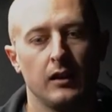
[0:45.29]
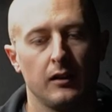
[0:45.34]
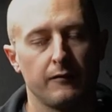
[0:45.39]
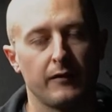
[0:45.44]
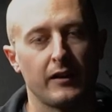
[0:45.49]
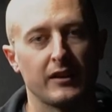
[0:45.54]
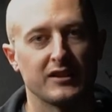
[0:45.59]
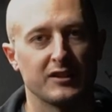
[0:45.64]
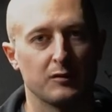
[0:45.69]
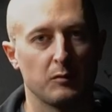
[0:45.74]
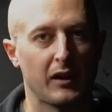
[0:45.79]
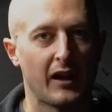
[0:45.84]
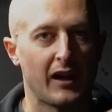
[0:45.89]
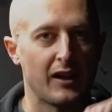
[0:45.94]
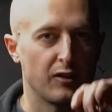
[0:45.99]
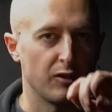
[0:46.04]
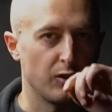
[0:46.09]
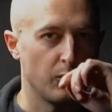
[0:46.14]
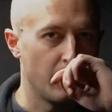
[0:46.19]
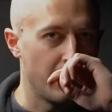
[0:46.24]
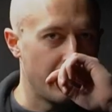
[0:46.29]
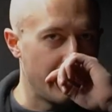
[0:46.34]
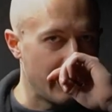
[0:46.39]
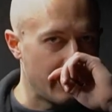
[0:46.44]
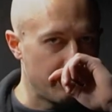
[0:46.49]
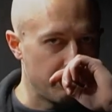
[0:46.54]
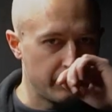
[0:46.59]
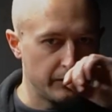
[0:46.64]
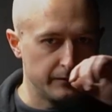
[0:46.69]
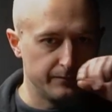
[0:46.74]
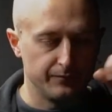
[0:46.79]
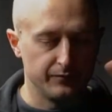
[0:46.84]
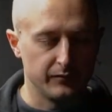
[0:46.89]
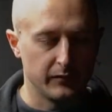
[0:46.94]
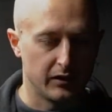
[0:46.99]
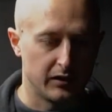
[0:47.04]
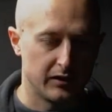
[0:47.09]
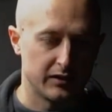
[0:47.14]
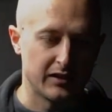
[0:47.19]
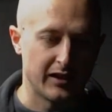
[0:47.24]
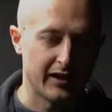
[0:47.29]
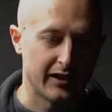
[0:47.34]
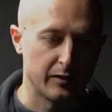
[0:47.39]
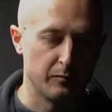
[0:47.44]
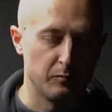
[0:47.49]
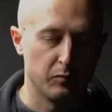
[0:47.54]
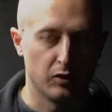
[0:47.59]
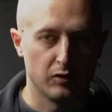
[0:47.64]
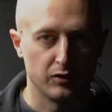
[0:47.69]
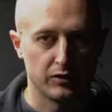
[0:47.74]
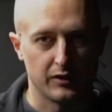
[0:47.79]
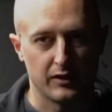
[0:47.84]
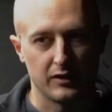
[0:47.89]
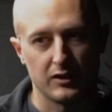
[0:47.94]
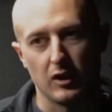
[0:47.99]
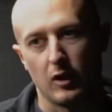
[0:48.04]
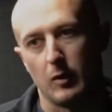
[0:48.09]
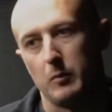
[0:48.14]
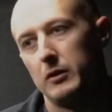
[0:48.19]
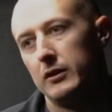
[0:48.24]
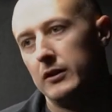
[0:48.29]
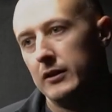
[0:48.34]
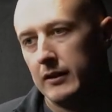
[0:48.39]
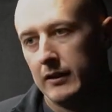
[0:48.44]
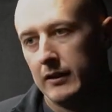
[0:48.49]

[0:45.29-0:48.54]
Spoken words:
fast as we can on the way up, and a second pause at the top.